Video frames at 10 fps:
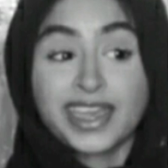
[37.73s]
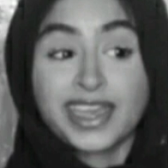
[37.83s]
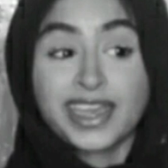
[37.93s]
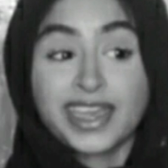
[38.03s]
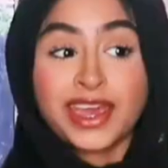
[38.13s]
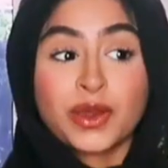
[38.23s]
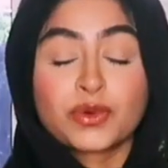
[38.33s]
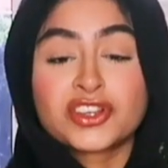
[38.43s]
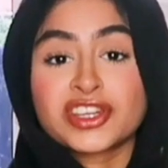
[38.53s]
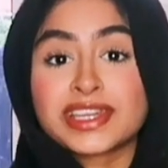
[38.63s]
Anyways,
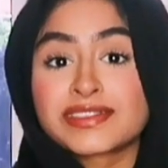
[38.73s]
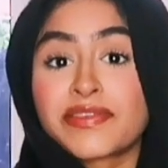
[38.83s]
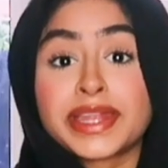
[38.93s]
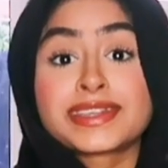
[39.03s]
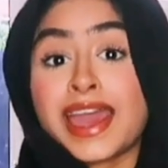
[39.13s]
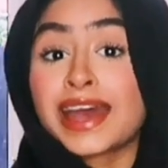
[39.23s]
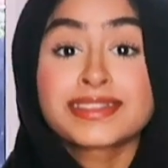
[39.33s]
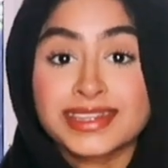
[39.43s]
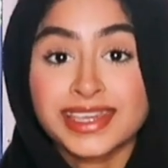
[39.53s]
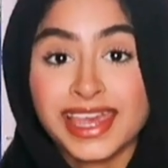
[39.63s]
which is
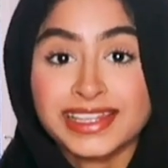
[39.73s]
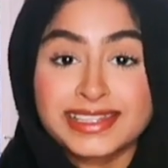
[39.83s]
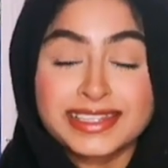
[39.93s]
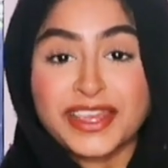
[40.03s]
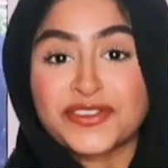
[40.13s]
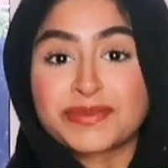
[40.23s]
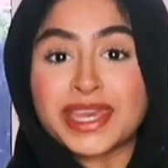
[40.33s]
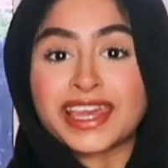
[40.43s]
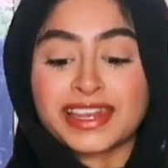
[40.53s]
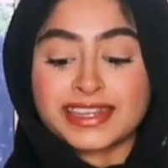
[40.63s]
fantastic as this gives me